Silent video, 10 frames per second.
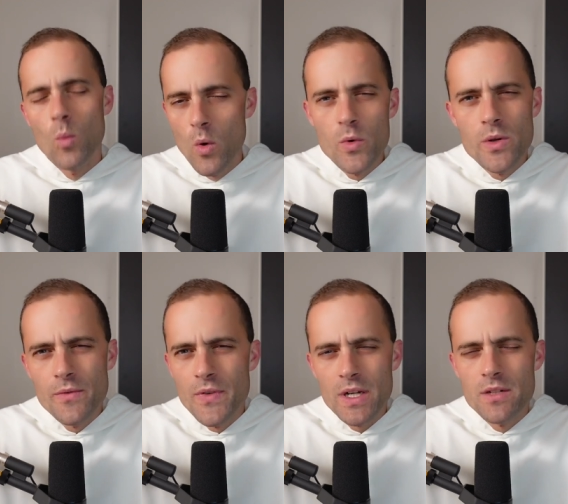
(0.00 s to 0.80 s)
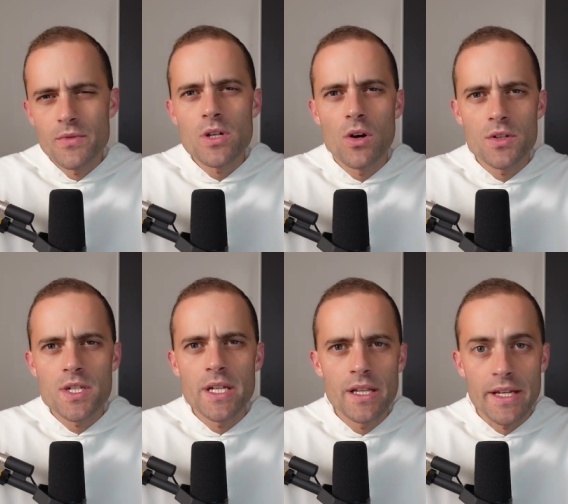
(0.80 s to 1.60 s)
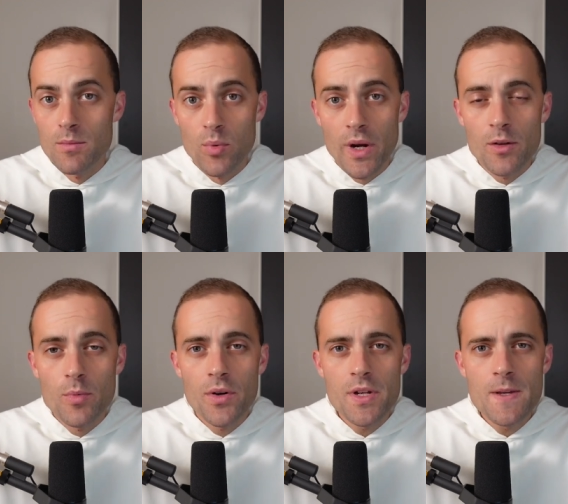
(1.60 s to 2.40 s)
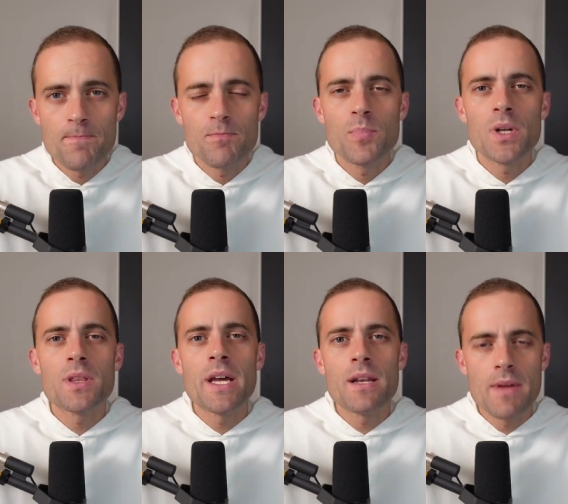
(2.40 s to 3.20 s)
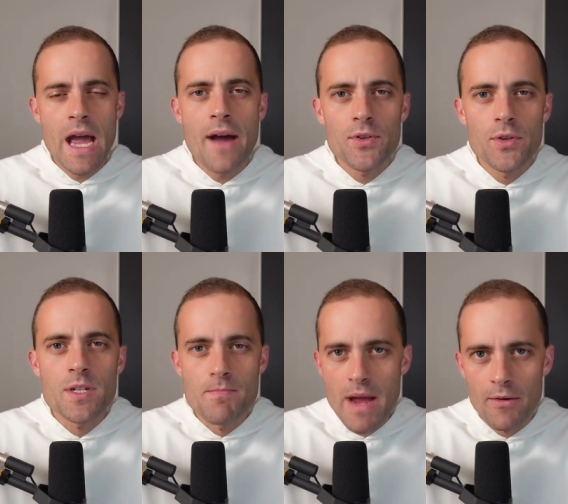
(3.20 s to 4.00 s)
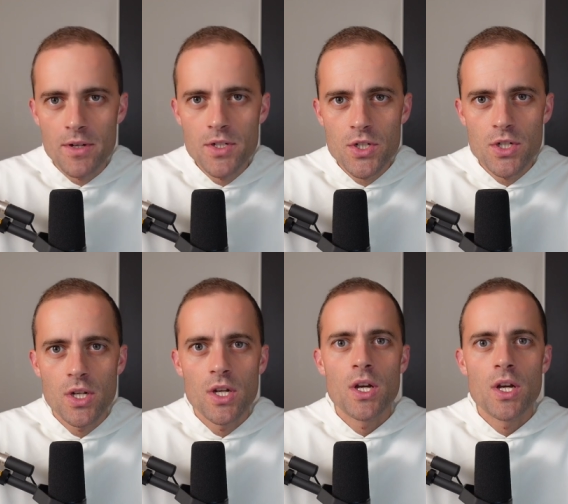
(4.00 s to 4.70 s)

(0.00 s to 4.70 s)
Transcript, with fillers: what we would effectively call today like the bridal party, but that after his marriage,